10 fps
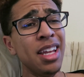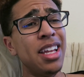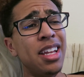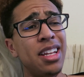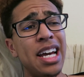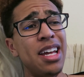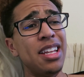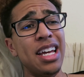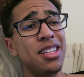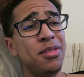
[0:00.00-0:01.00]
And
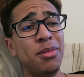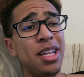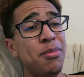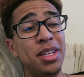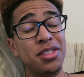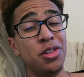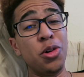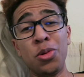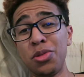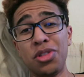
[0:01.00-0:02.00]
that means
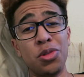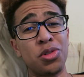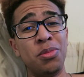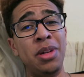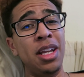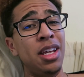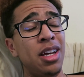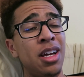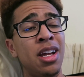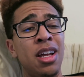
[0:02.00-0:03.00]
no social
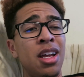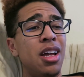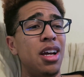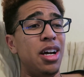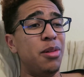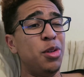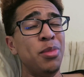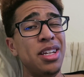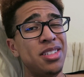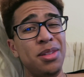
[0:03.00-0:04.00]
media. You
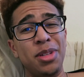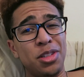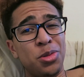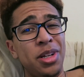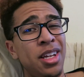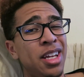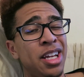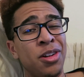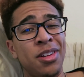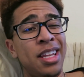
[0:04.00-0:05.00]
may see me tweet
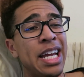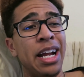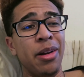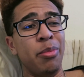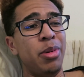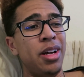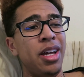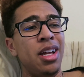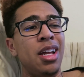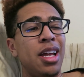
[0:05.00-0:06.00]
here and there,
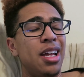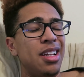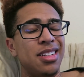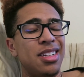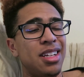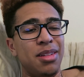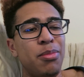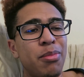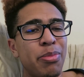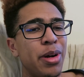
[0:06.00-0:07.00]
but
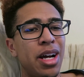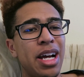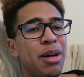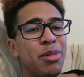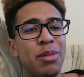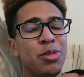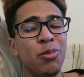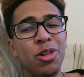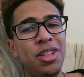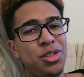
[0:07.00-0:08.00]
I'm
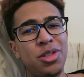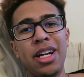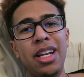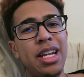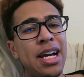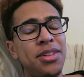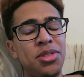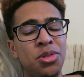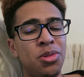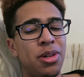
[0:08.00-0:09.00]
really trying not
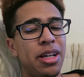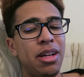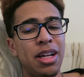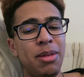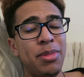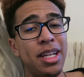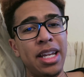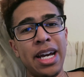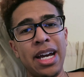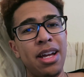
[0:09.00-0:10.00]
to. My
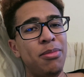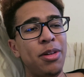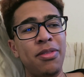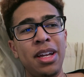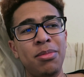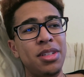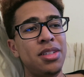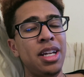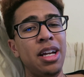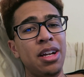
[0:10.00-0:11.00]
dad, my
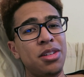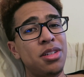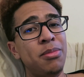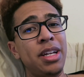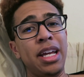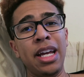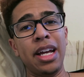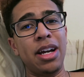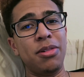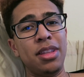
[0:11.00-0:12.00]
family's here, so I'm gonna
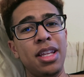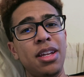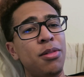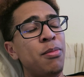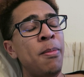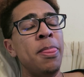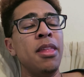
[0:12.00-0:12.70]
hang out with them.